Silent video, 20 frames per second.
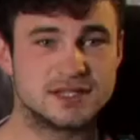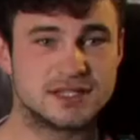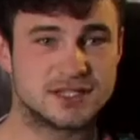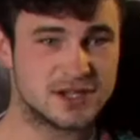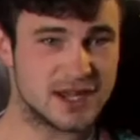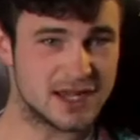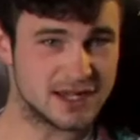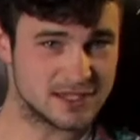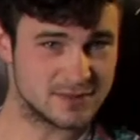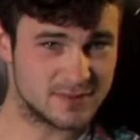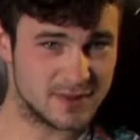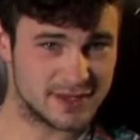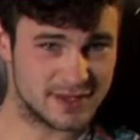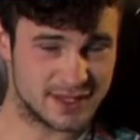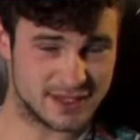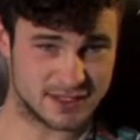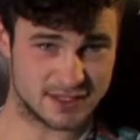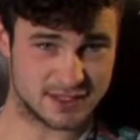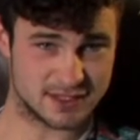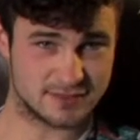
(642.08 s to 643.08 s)
Distracted by
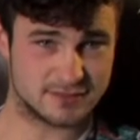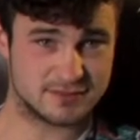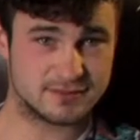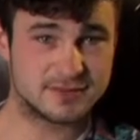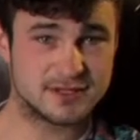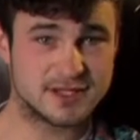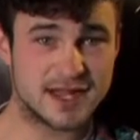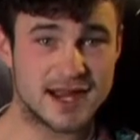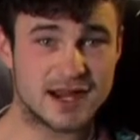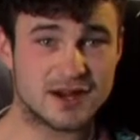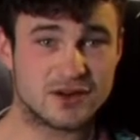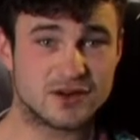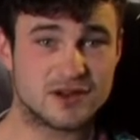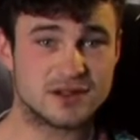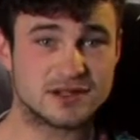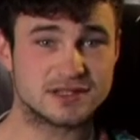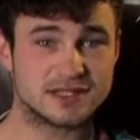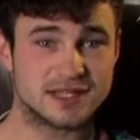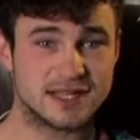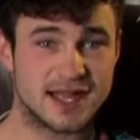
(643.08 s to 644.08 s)
this, Dark
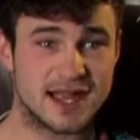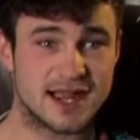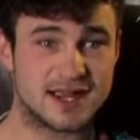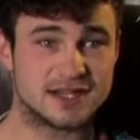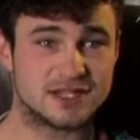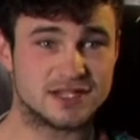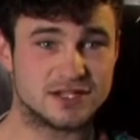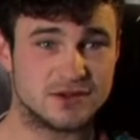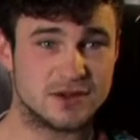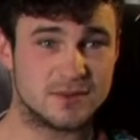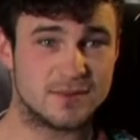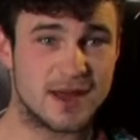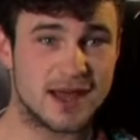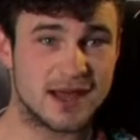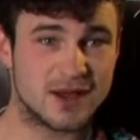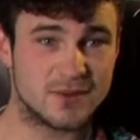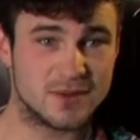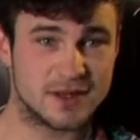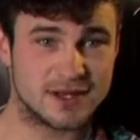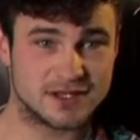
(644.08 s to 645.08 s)
crossed the yard to a
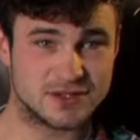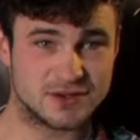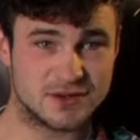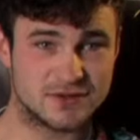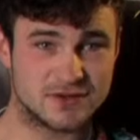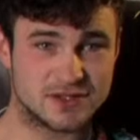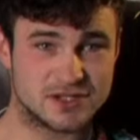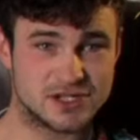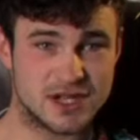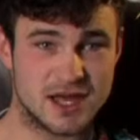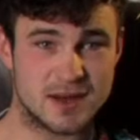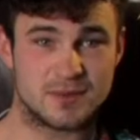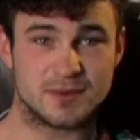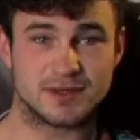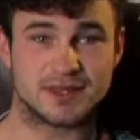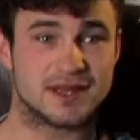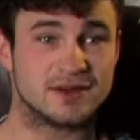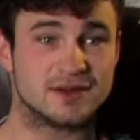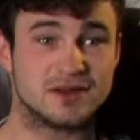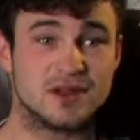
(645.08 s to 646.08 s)
back window of the shop
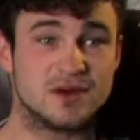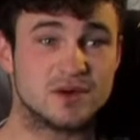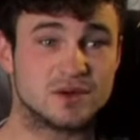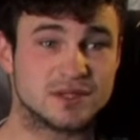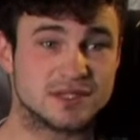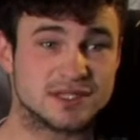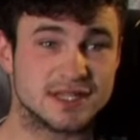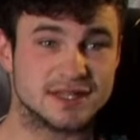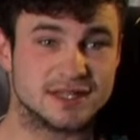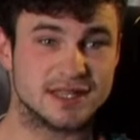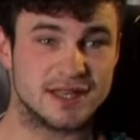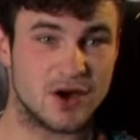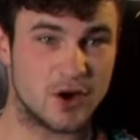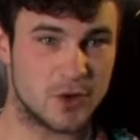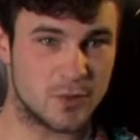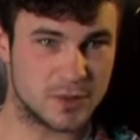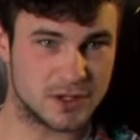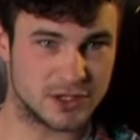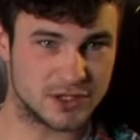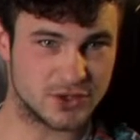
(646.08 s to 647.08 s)
without noticing the
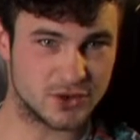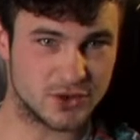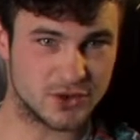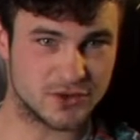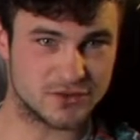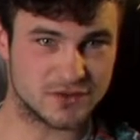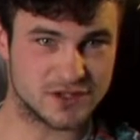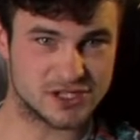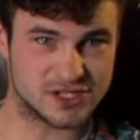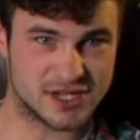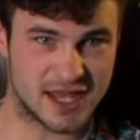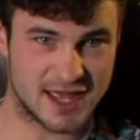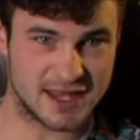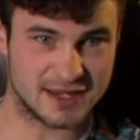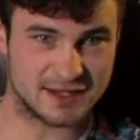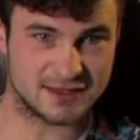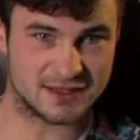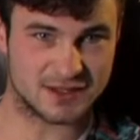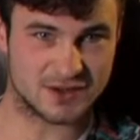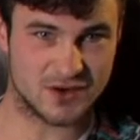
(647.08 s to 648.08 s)
open door of the
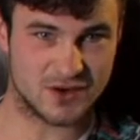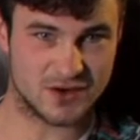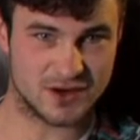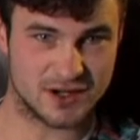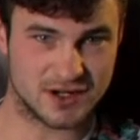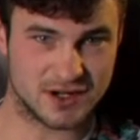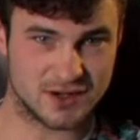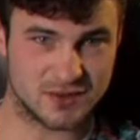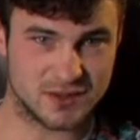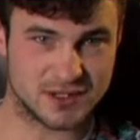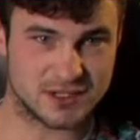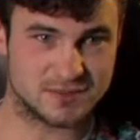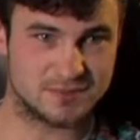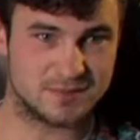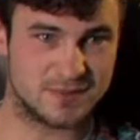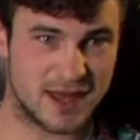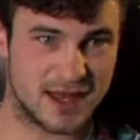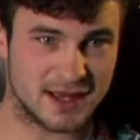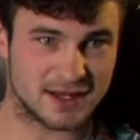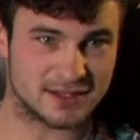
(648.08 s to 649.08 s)
shed in the corner which
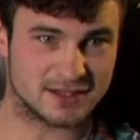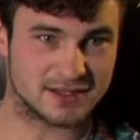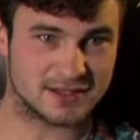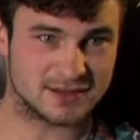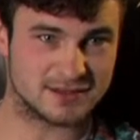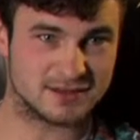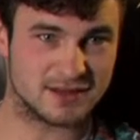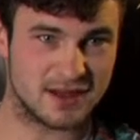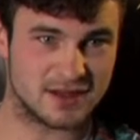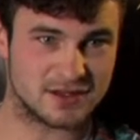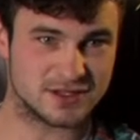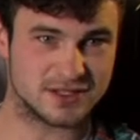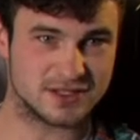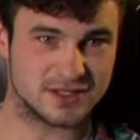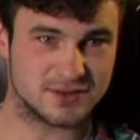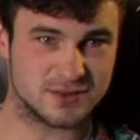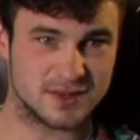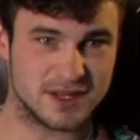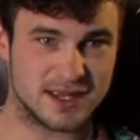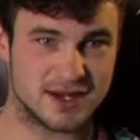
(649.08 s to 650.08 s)
backed onto
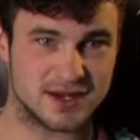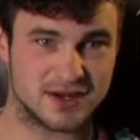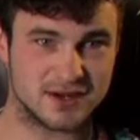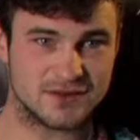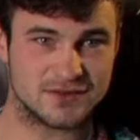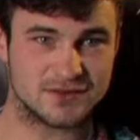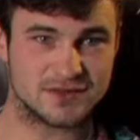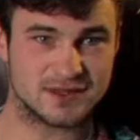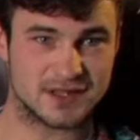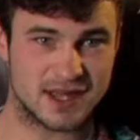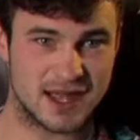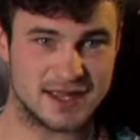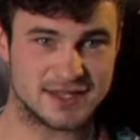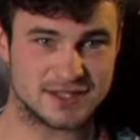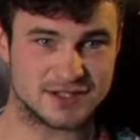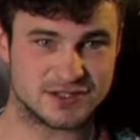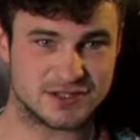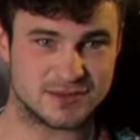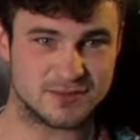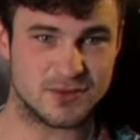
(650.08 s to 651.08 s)
the rear of
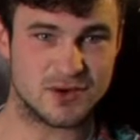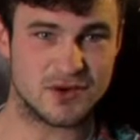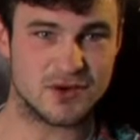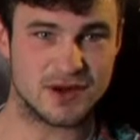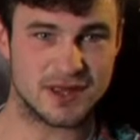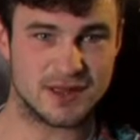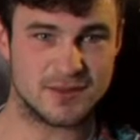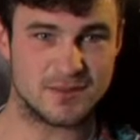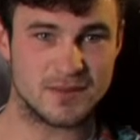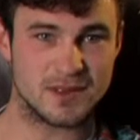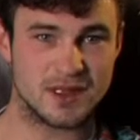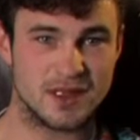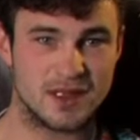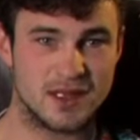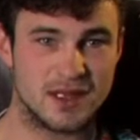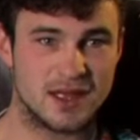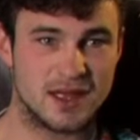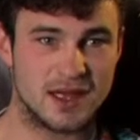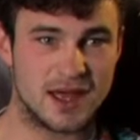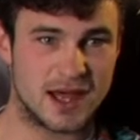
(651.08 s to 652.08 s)
Kaiser's Emporium,
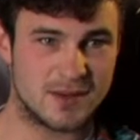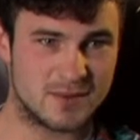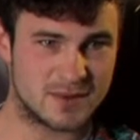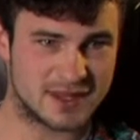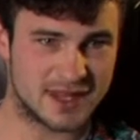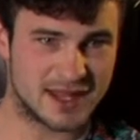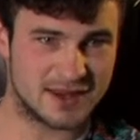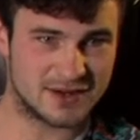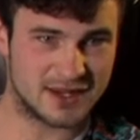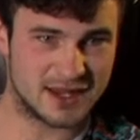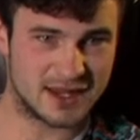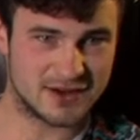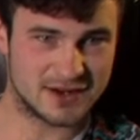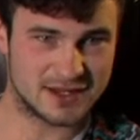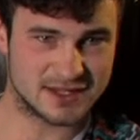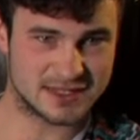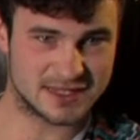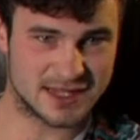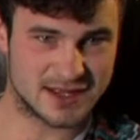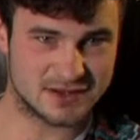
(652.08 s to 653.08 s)
and without
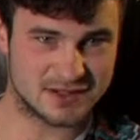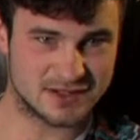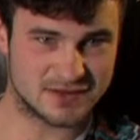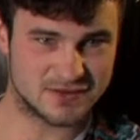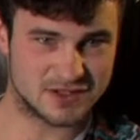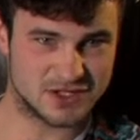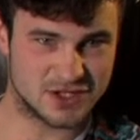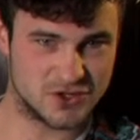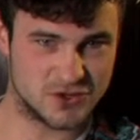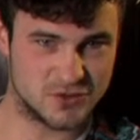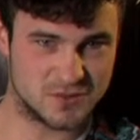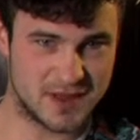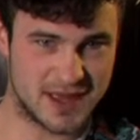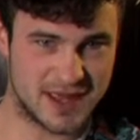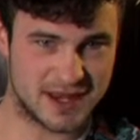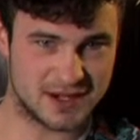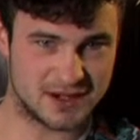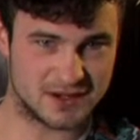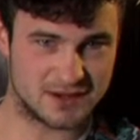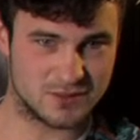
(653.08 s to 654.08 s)
hearing sounds of two
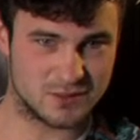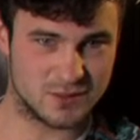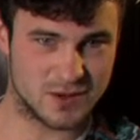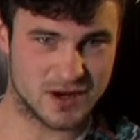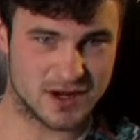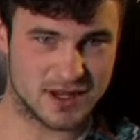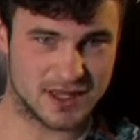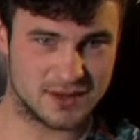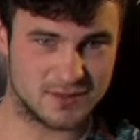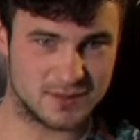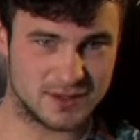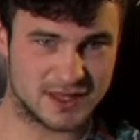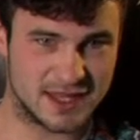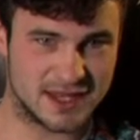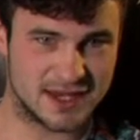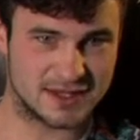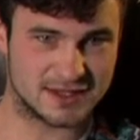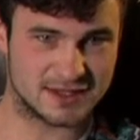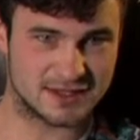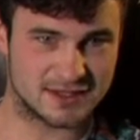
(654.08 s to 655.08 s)
men working
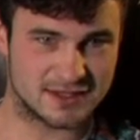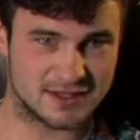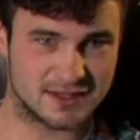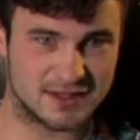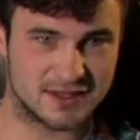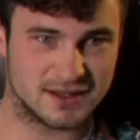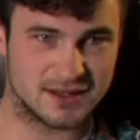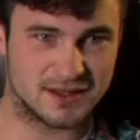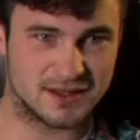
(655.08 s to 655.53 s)
within it.